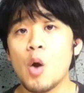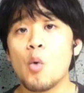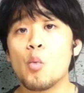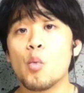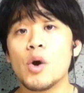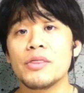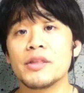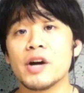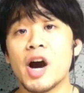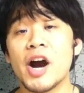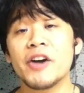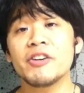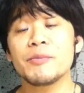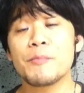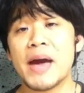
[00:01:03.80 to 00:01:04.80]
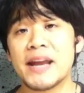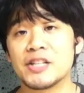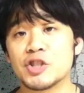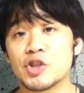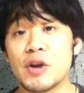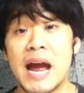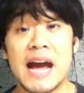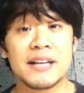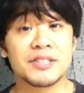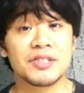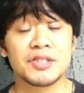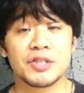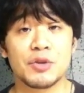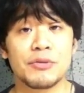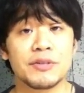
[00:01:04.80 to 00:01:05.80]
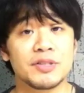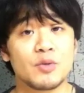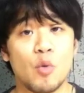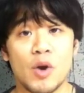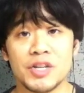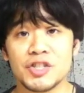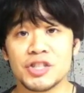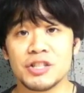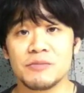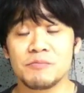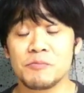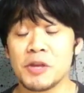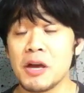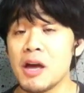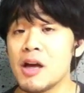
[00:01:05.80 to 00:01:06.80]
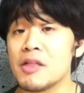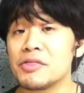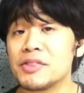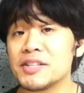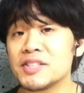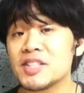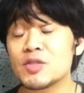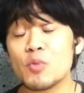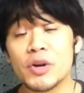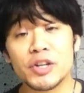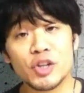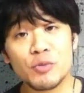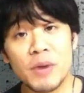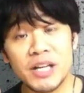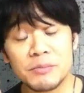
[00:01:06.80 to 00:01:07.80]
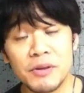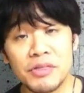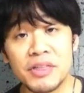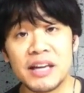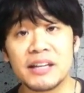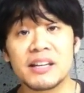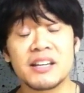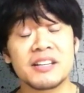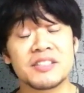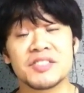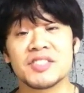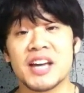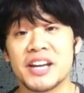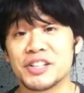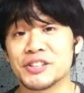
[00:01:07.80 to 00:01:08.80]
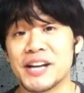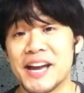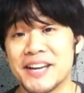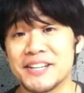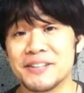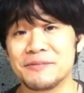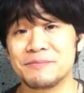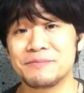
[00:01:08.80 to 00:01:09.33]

When the hiring manager asks you this question, this is what you might be thinking inside your head.